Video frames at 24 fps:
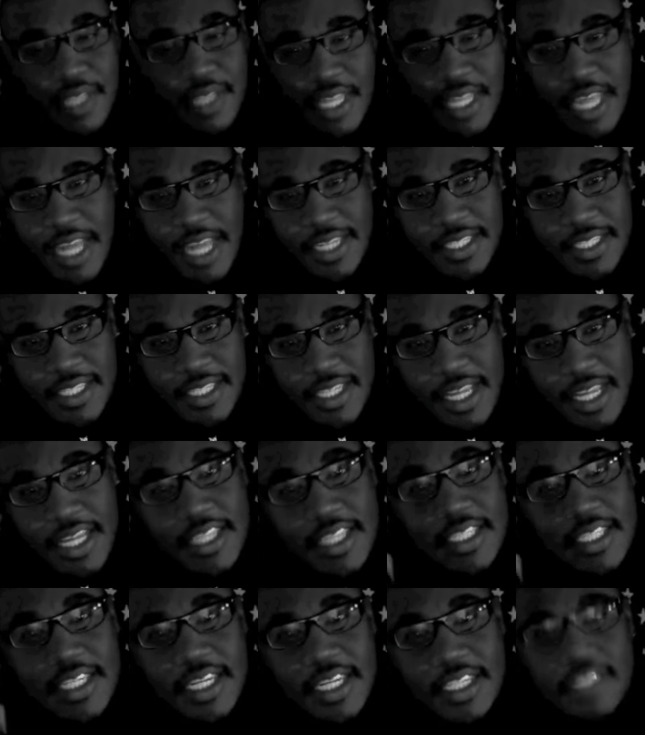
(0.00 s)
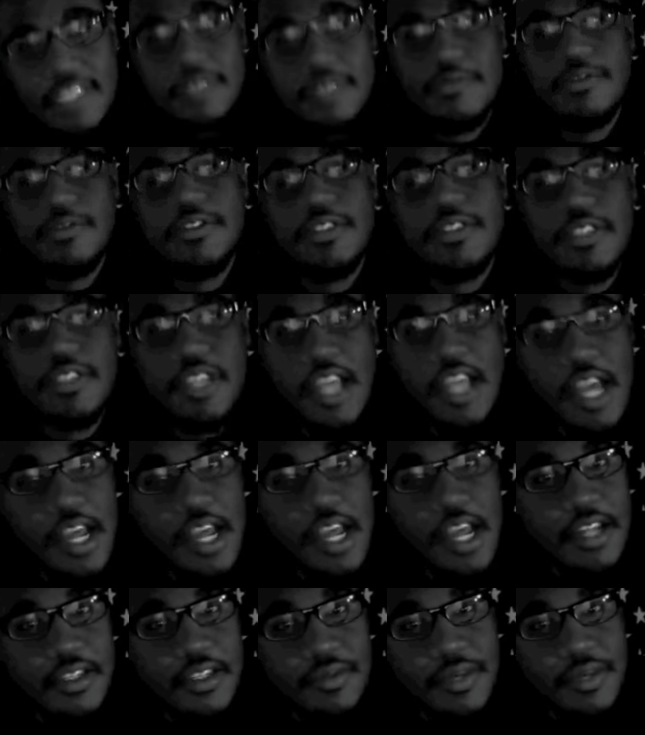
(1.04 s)
That's today's lesson for you
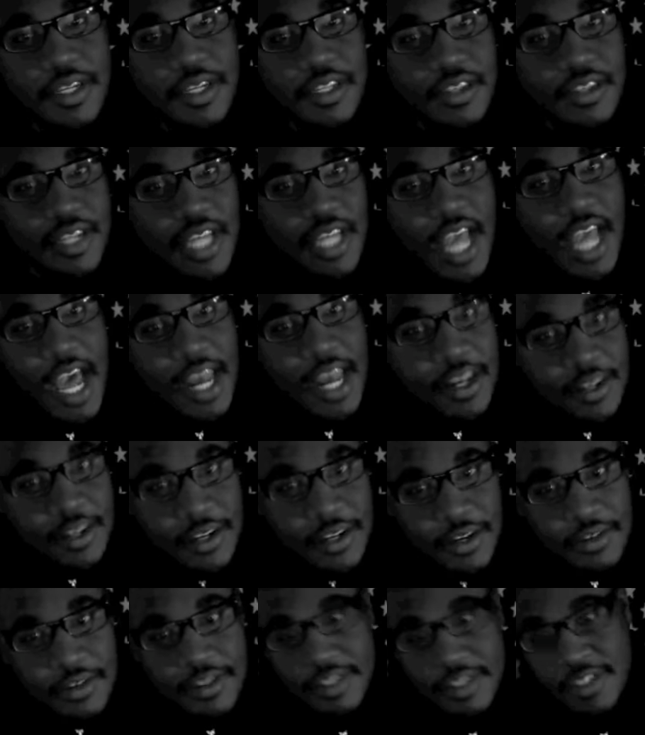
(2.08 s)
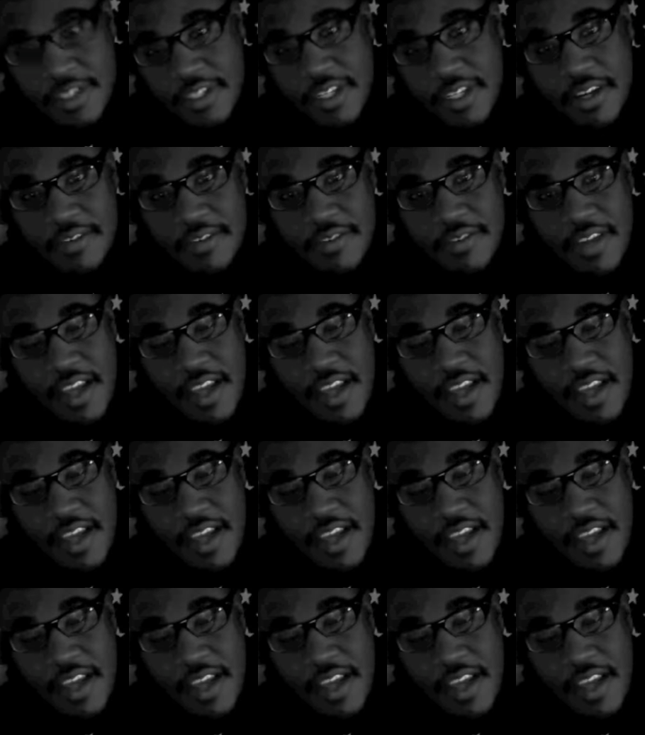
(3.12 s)
guys, man. You gotta know this stuff.